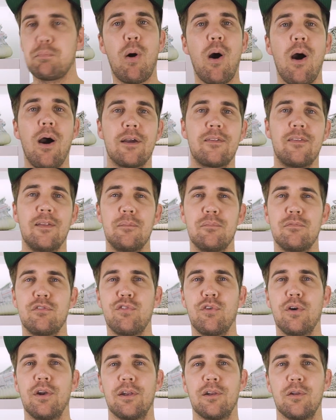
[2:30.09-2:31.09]
parked them
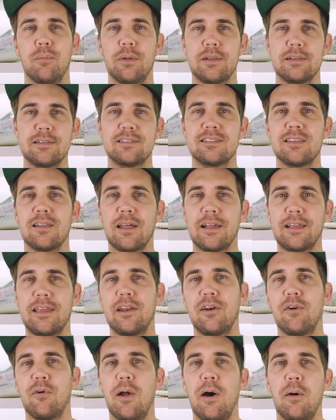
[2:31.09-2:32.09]
for a little bit until I
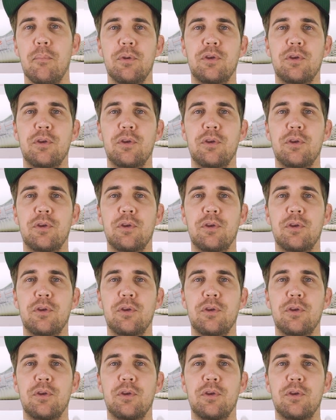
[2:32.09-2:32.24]
get around